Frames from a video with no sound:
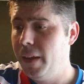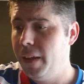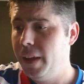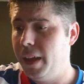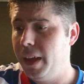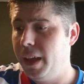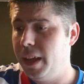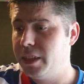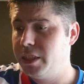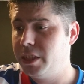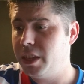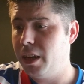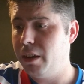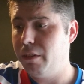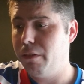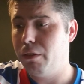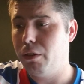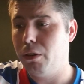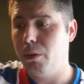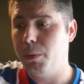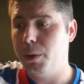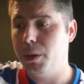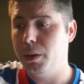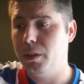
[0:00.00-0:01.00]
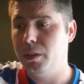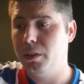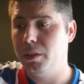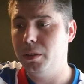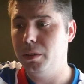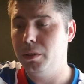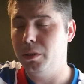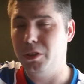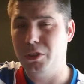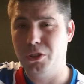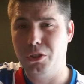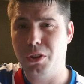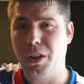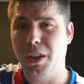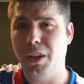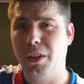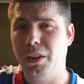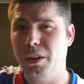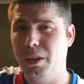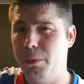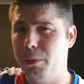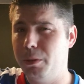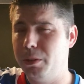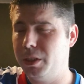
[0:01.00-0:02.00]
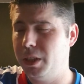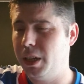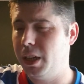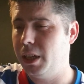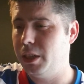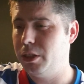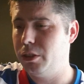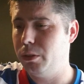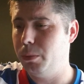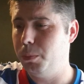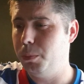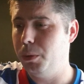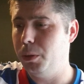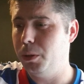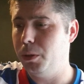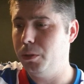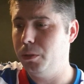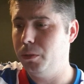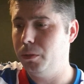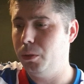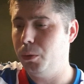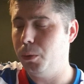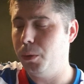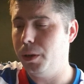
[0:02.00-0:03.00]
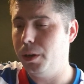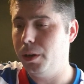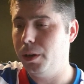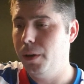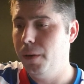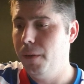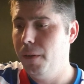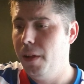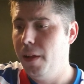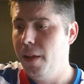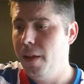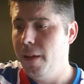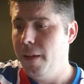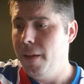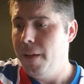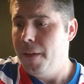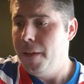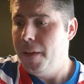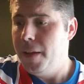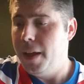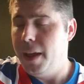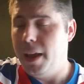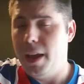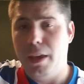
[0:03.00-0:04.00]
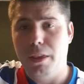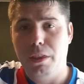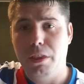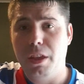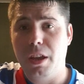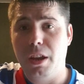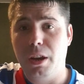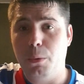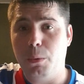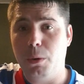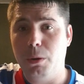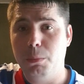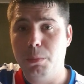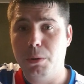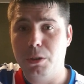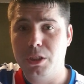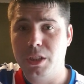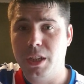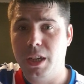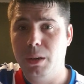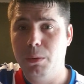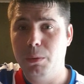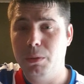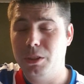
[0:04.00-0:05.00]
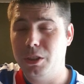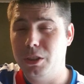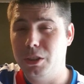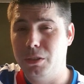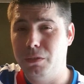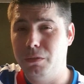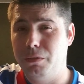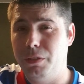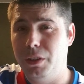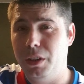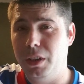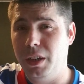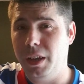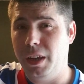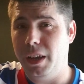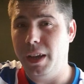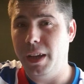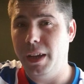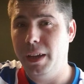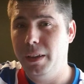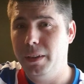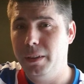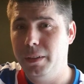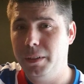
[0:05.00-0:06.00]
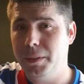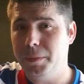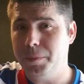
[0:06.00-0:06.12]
Centre forward, or striker it was that I actually put on Twitter, 31%, which is fairly high.